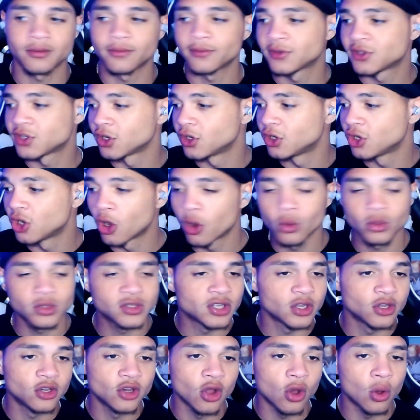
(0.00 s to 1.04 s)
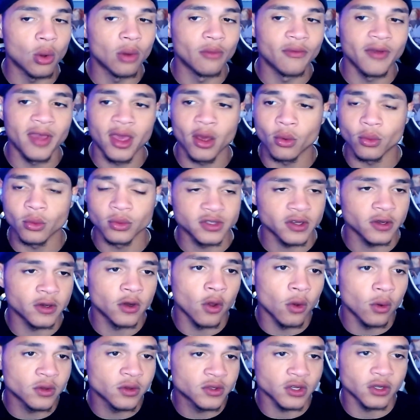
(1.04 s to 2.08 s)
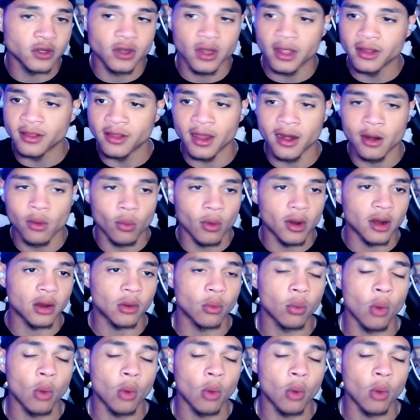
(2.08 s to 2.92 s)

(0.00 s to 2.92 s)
to no to no avail. To no to it didn't work.